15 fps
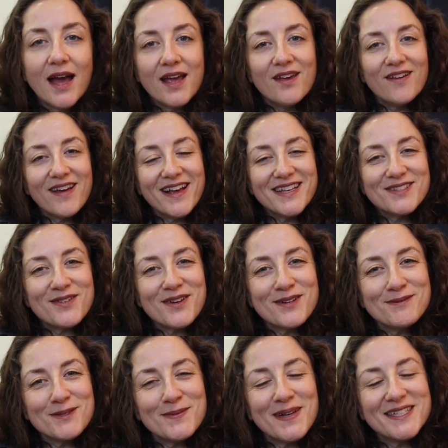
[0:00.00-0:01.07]
Hi you guys,
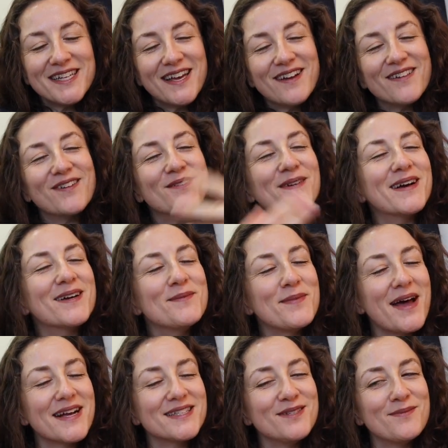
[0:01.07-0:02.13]
welcome to my channel, or welcome
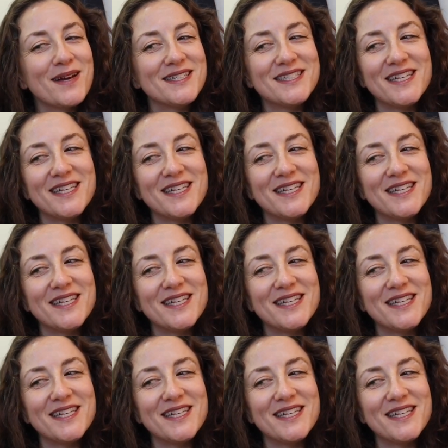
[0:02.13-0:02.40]
back to my